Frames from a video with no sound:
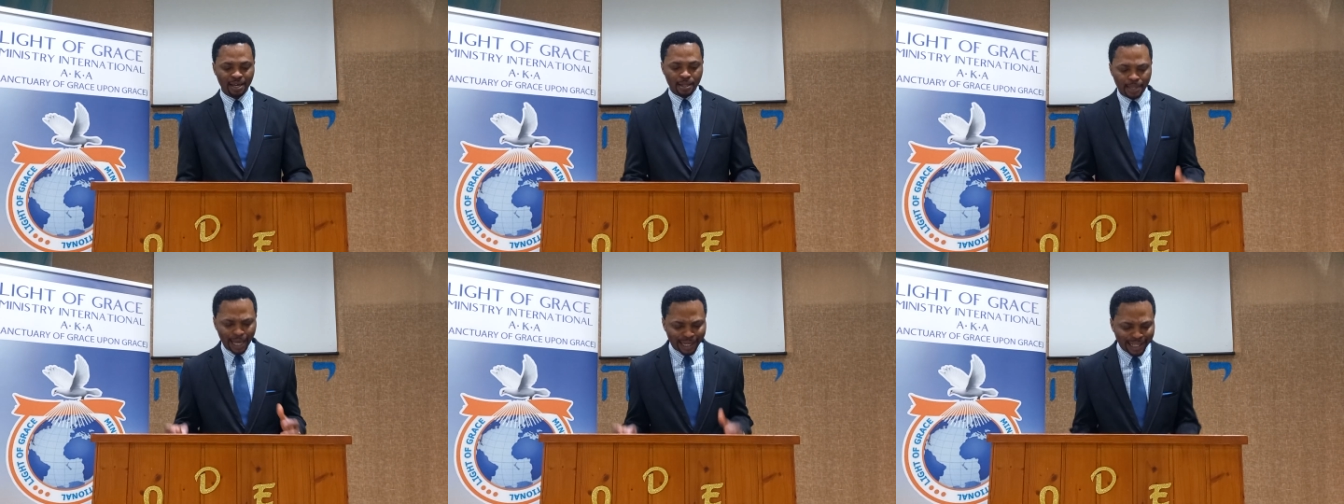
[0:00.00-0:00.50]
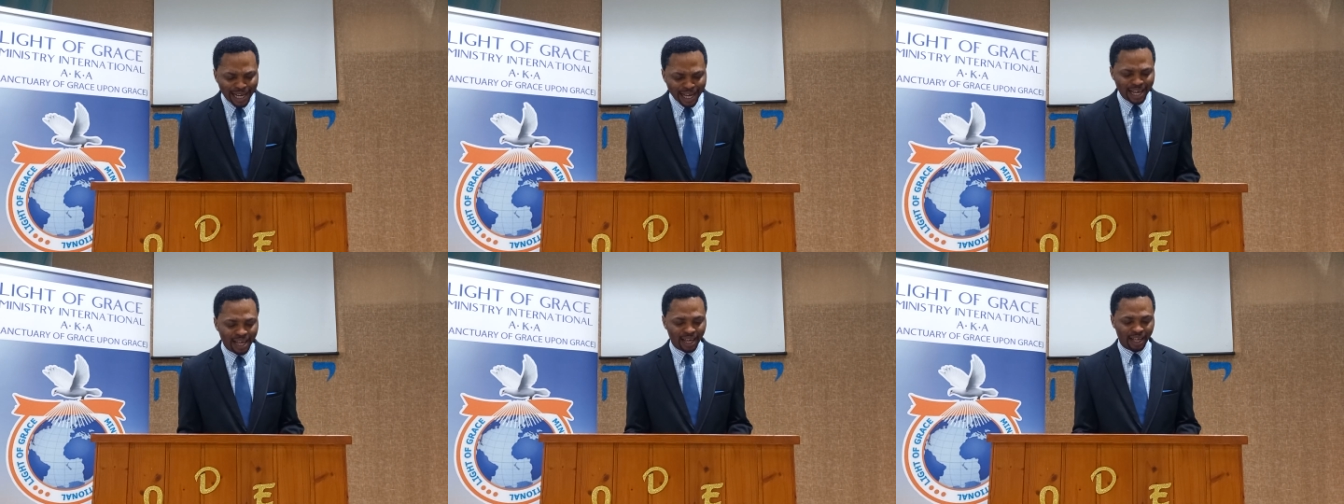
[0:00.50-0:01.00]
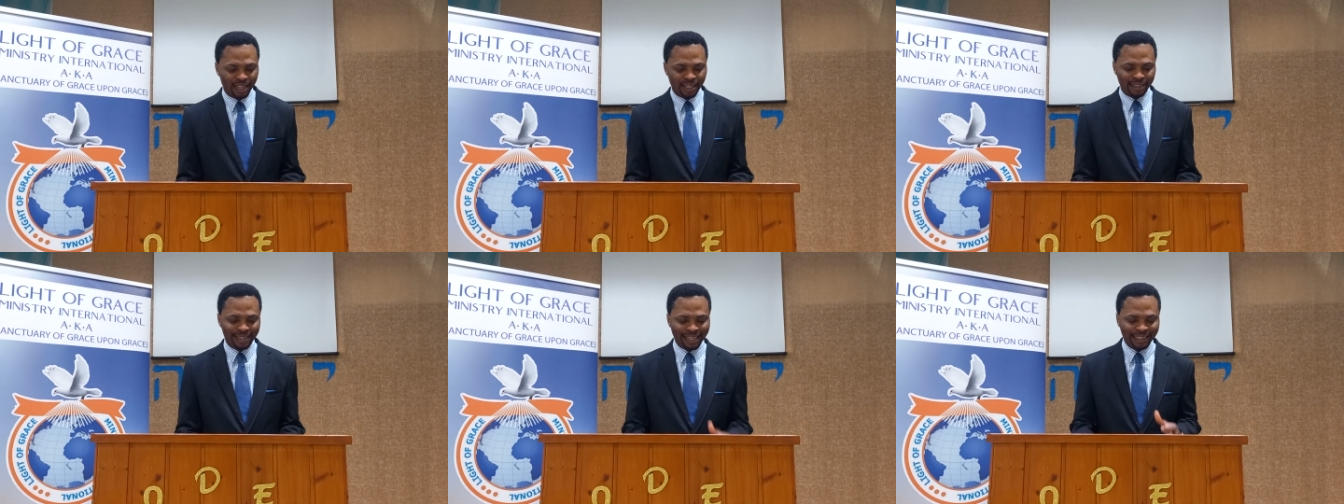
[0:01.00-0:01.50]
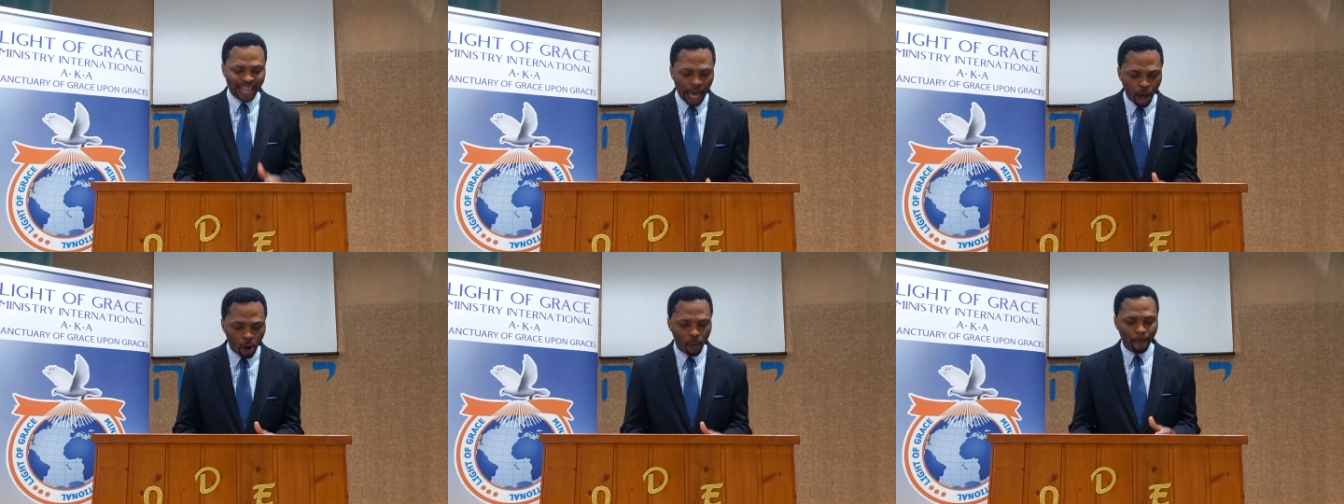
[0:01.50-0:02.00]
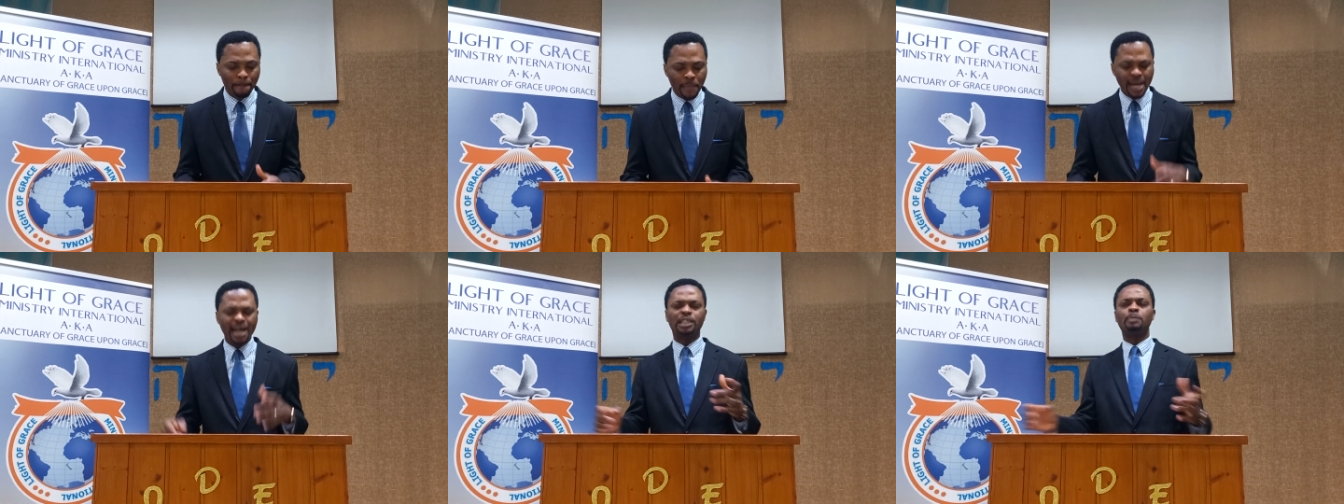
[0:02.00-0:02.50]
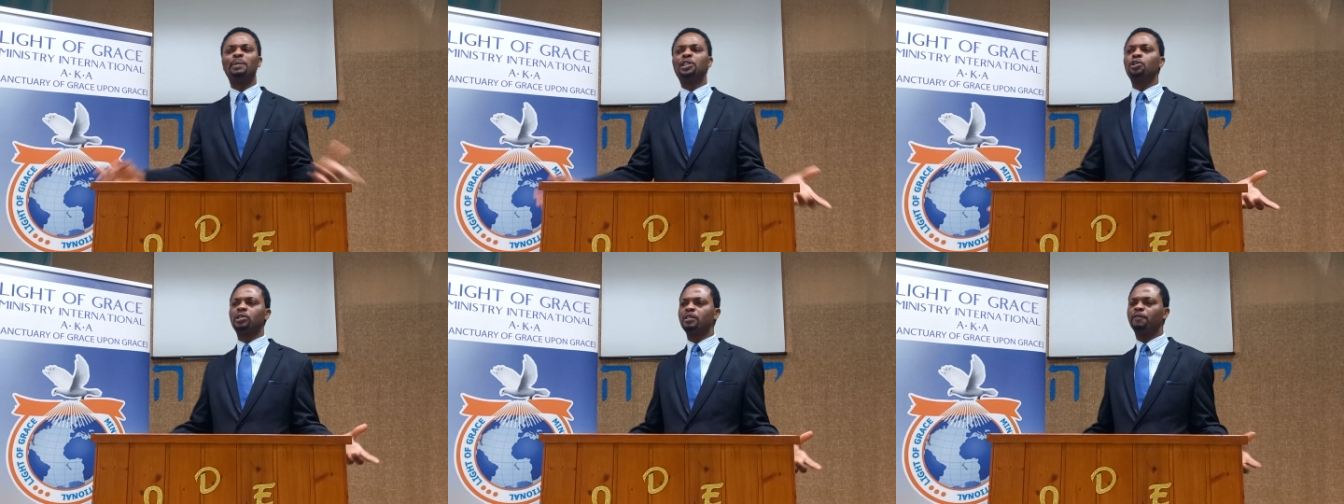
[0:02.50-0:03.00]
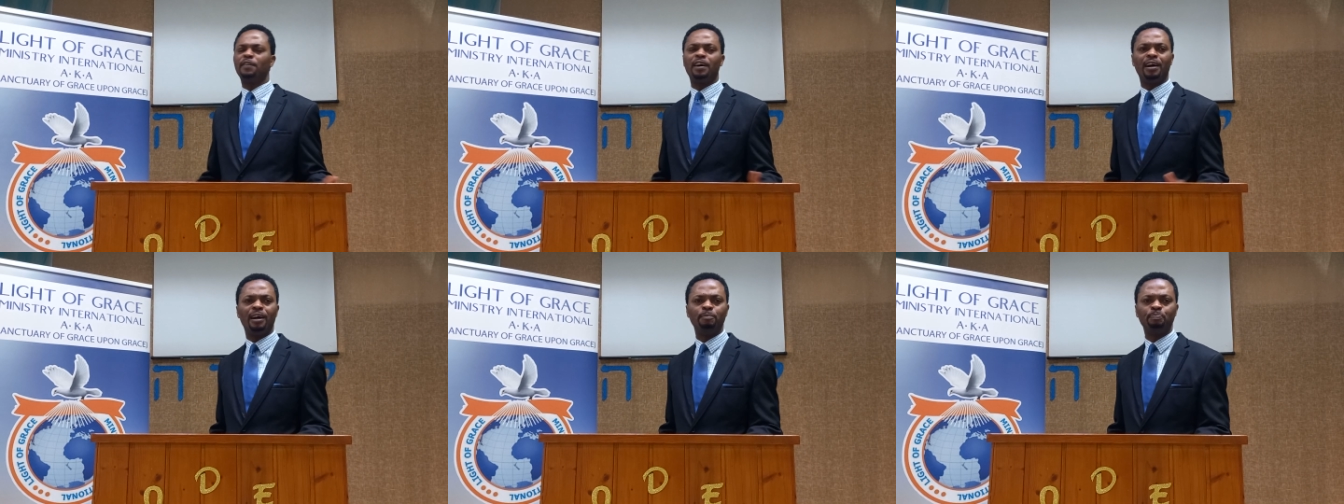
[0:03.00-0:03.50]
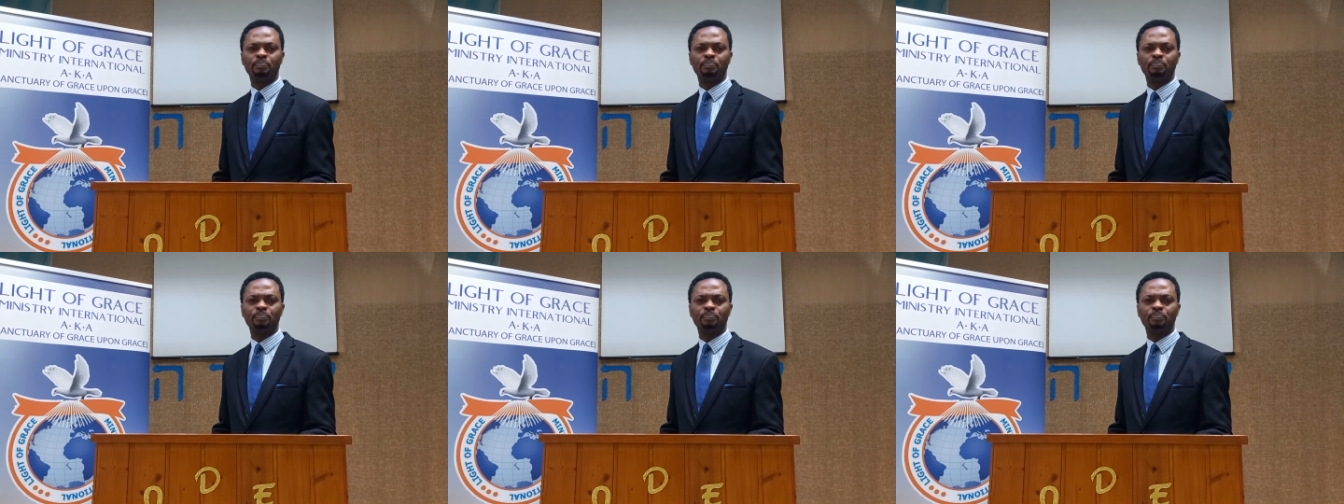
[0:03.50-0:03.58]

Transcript: declare that thou mayest be justified.